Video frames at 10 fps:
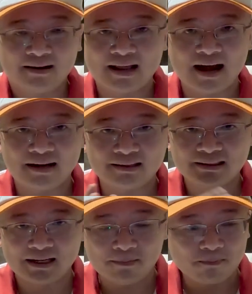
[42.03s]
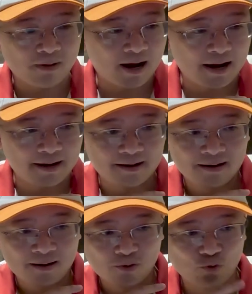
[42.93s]
that is in my
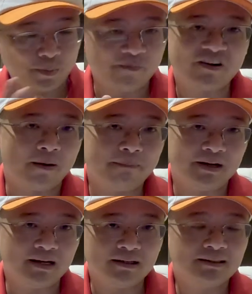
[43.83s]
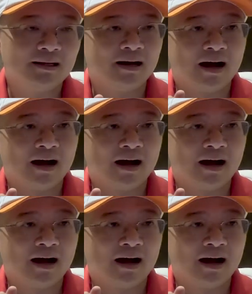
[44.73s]
group of companies.